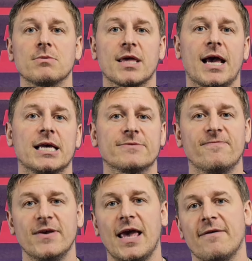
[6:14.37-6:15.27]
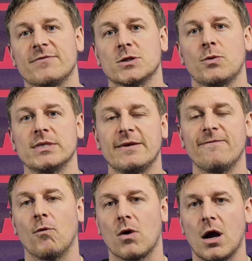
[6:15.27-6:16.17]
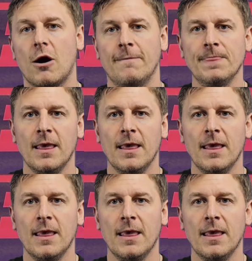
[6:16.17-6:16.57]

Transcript: with the Haas VF24 car.